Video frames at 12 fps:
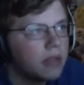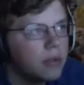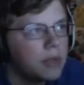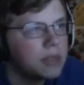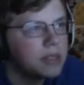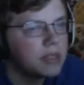at
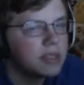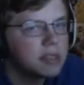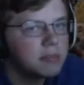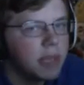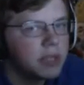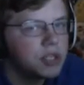the recent
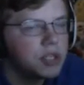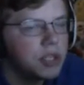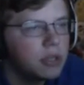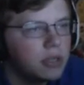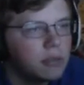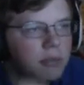
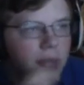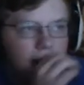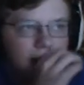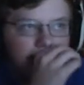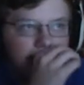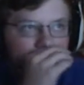expansion,
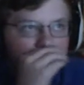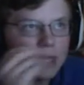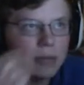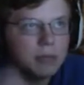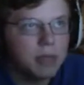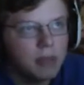Paladin
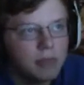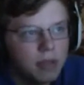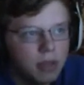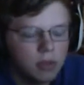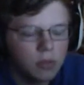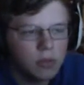has now become,
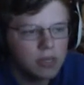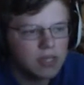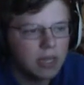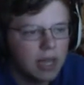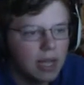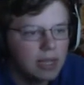I think, the
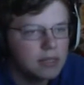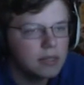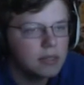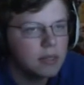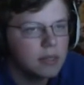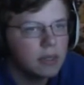worst
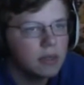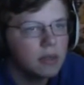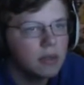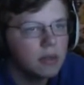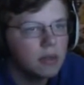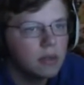class.
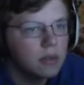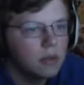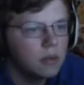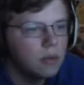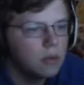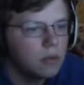
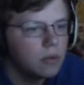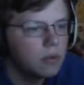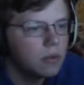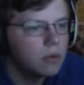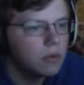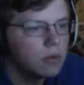Oh,
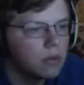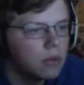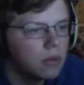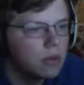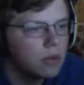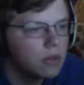
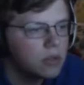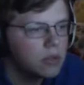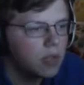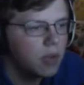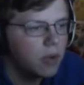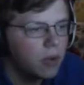
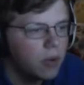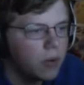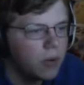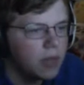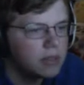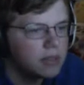
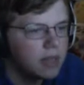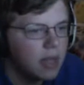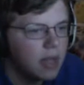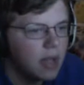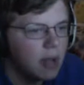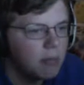so that's
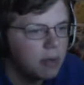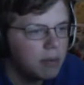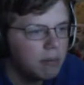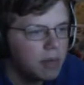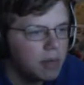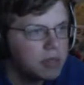not helping
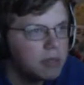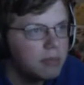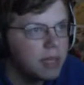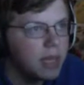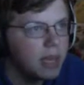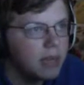him much, to
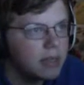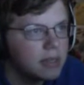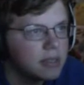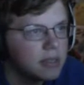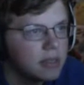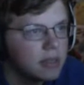be
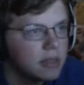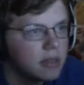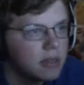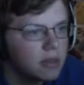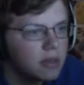honest.